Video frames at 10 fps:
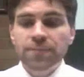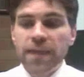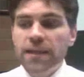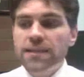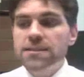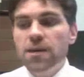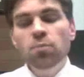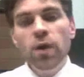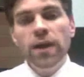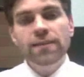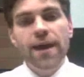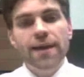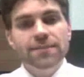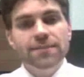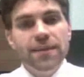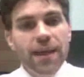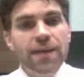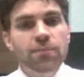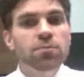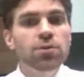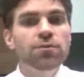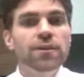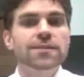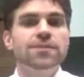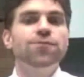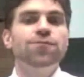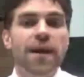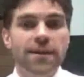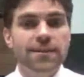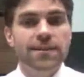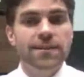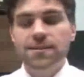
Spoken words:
and in some way that game or movie is affected,